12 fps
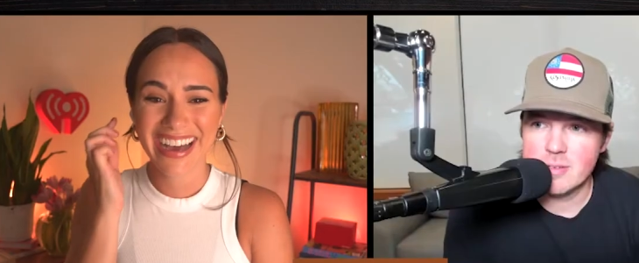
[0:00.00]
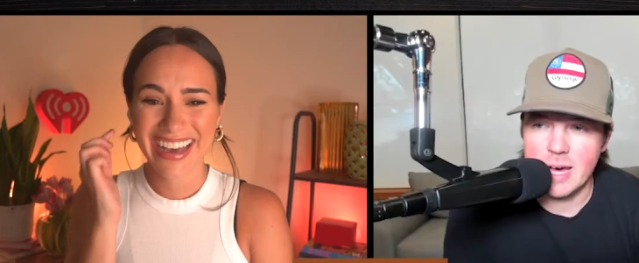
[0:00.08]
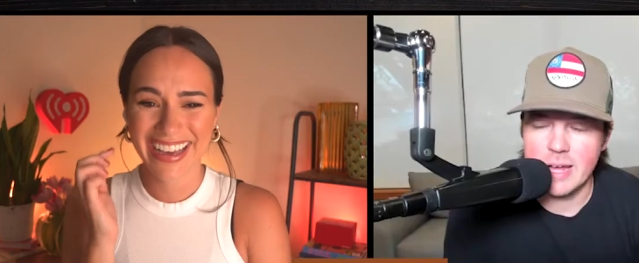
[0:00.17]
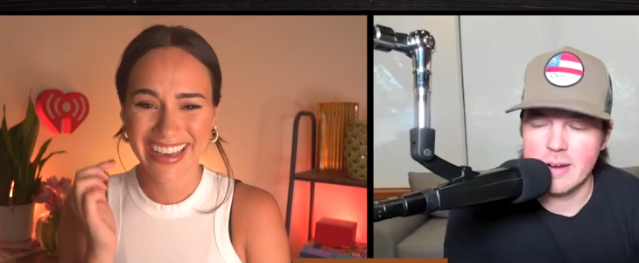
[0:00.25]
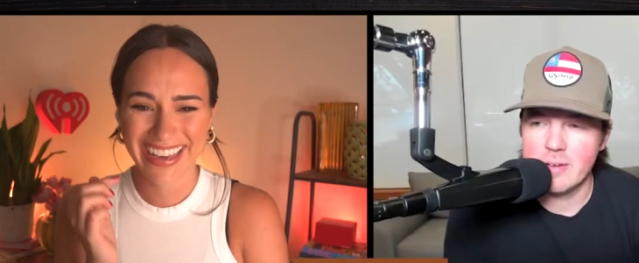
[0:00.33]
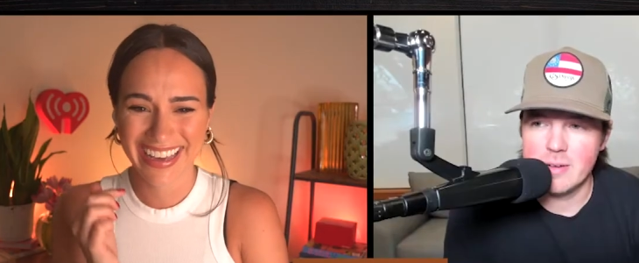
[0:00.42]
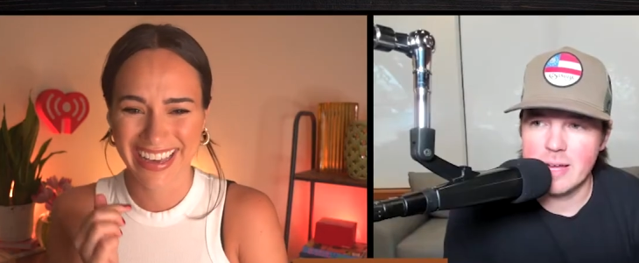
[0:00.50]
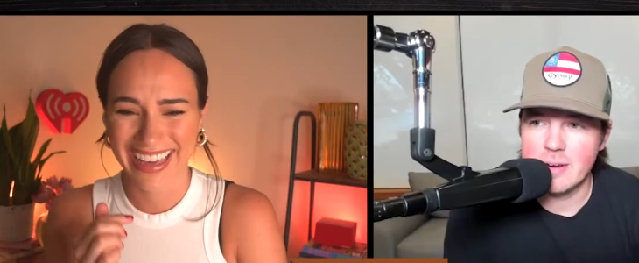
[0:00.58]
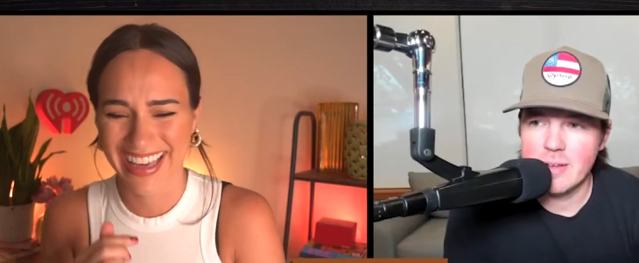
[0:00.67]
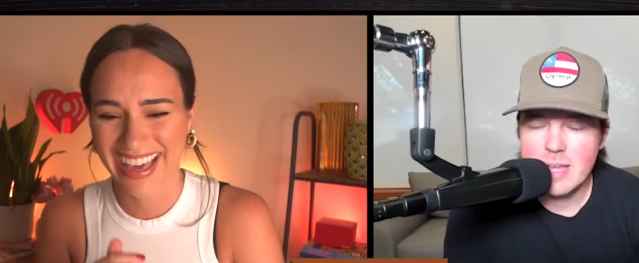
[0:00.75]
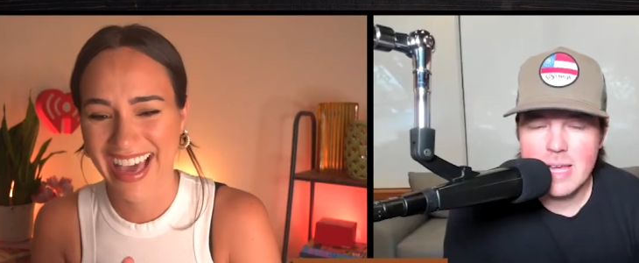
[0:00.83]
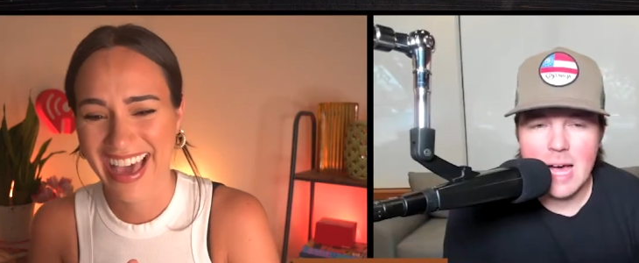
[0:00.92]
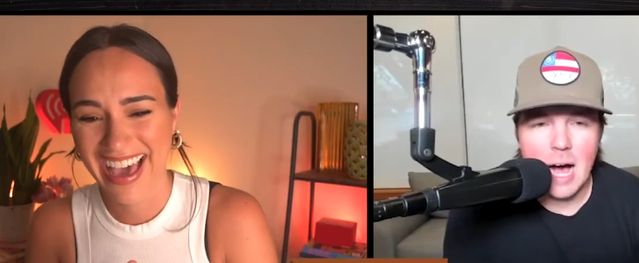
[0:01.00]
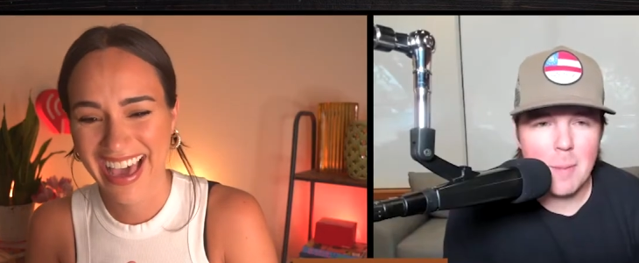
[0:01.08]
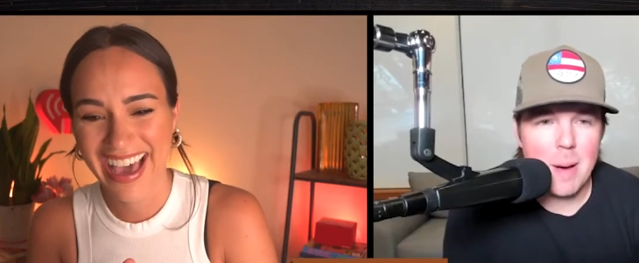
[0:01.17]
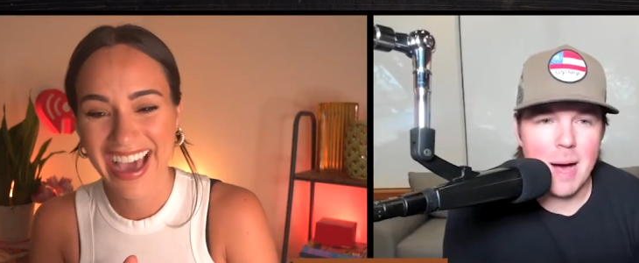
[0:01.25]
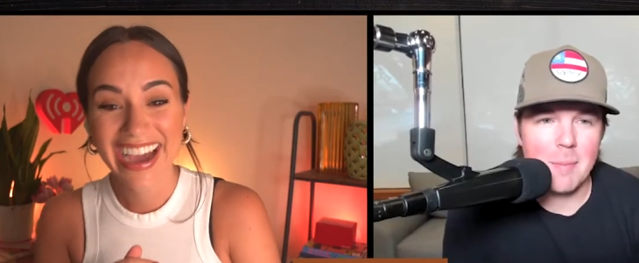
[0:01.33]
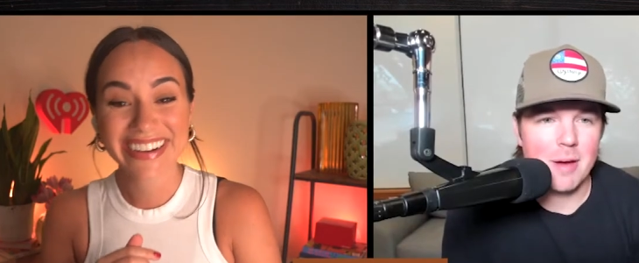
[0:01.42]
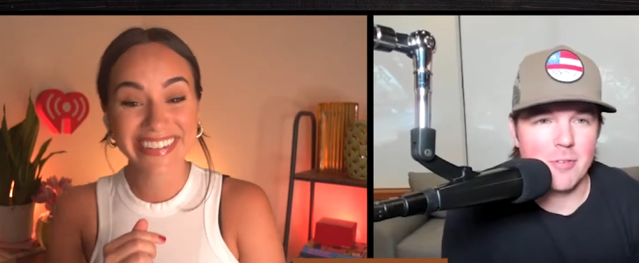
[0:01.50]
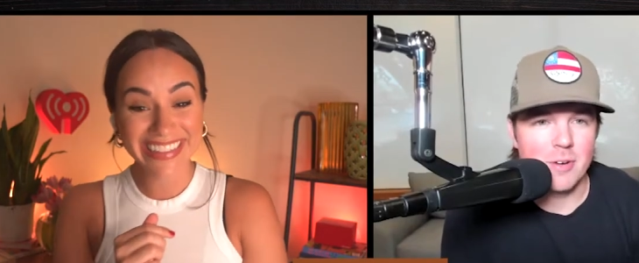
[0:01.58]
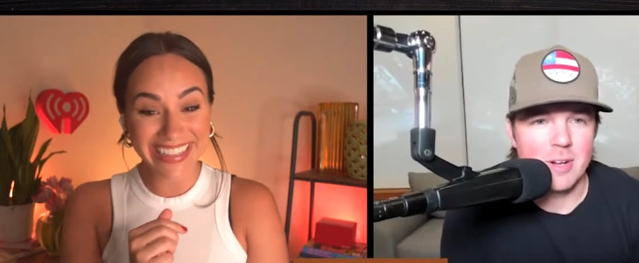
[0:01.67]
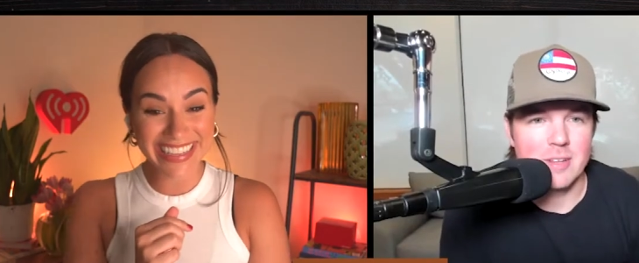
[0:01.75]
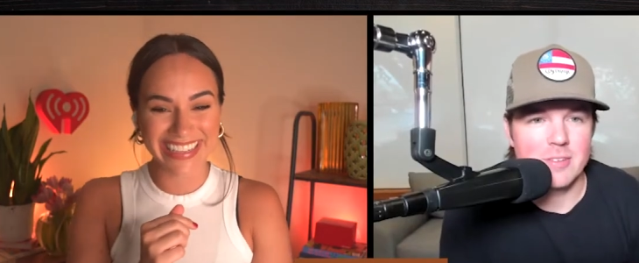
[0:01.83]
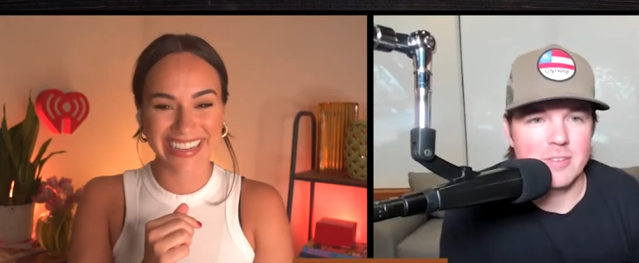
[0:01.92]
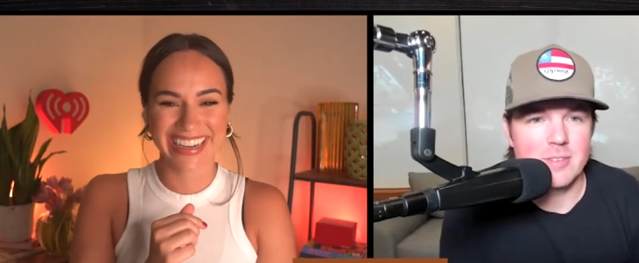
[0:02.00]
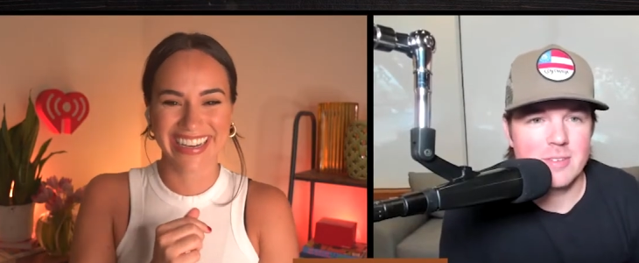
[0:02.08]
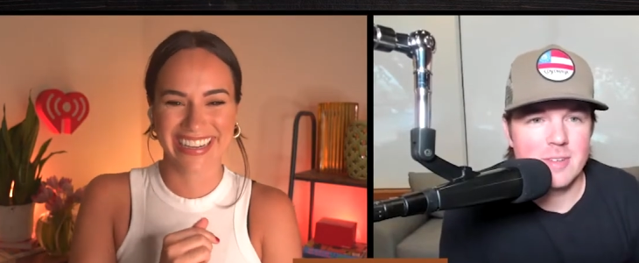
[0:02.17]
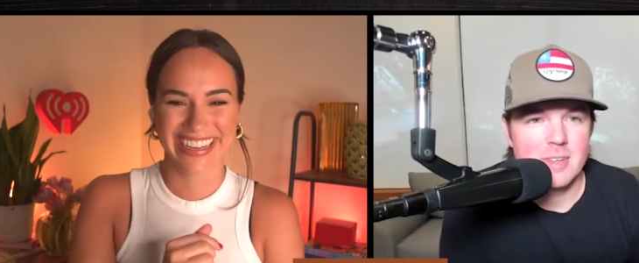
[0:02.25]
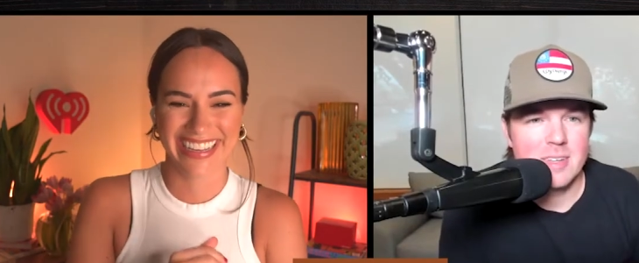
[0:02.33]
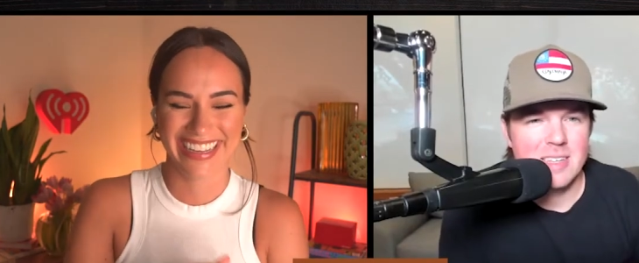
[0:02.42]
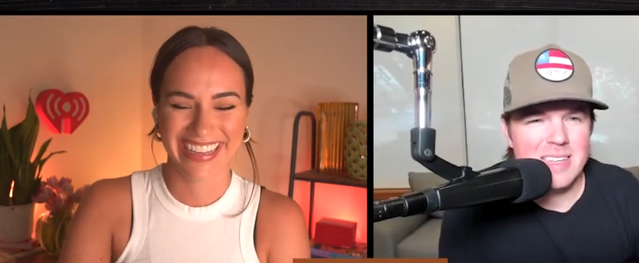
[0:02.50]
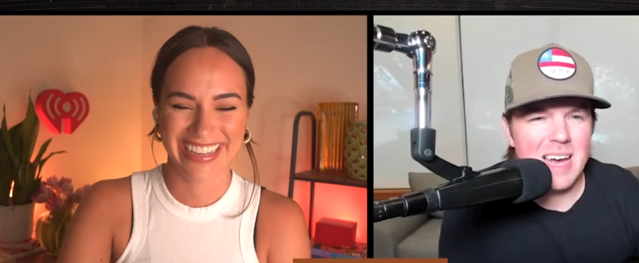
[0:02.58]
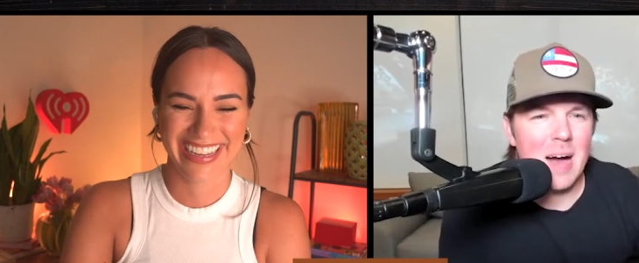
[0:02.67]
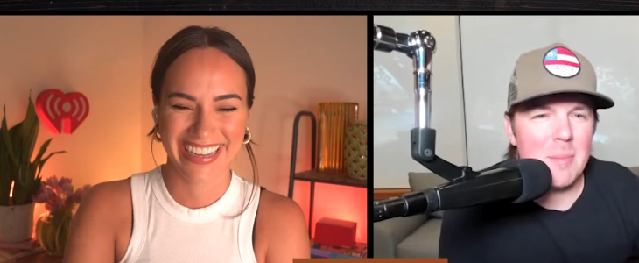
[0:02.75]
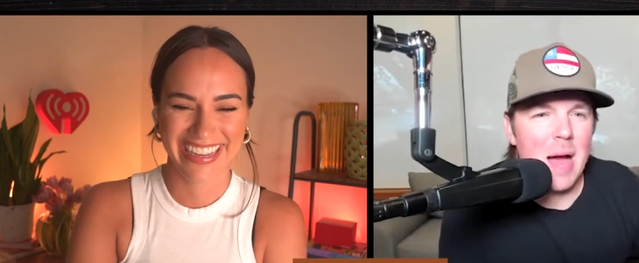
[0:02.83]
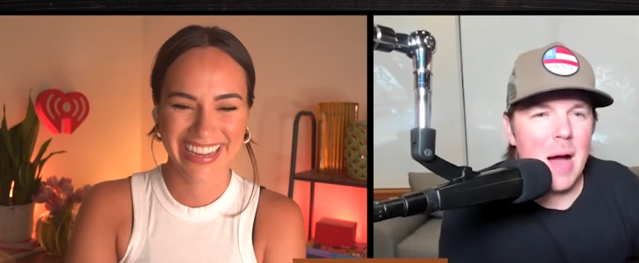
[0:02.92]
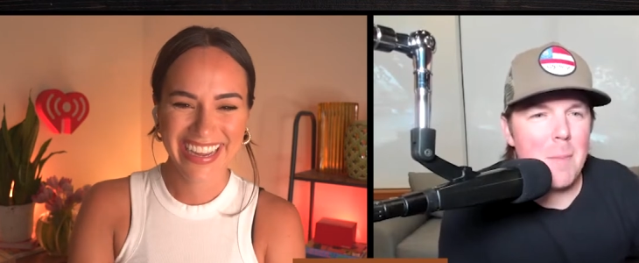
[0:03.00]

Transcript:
Speaker 1: I don't. I'll buy my friends. Really? Yeah, I mean,